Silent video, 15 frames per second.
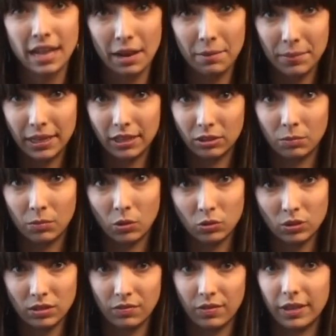and make the
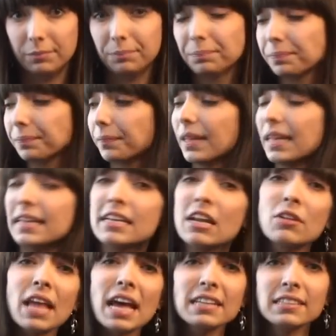most of it.
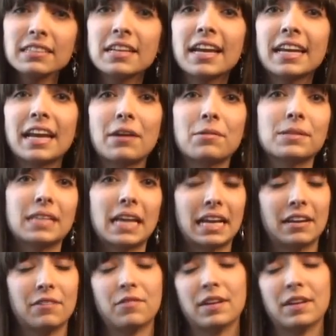Now, last night I was at a